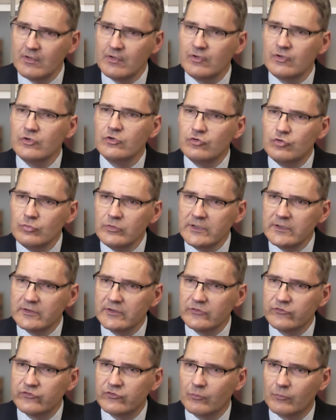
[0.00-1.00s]
We are doing
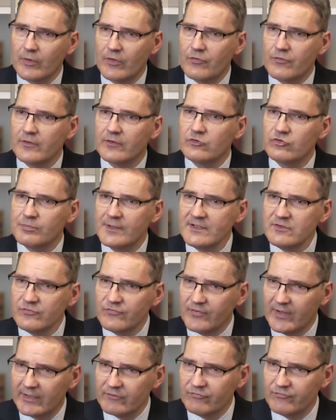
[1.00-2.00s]
this with
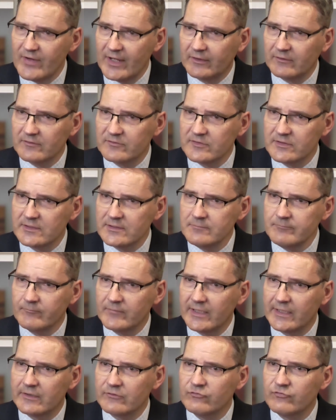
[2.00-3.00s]
25
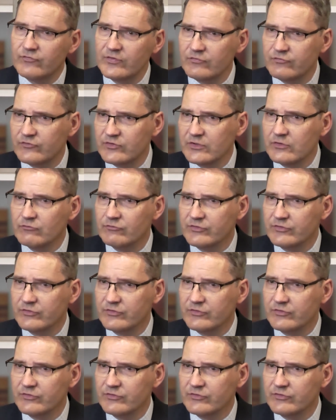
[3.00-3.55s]
faculty and 50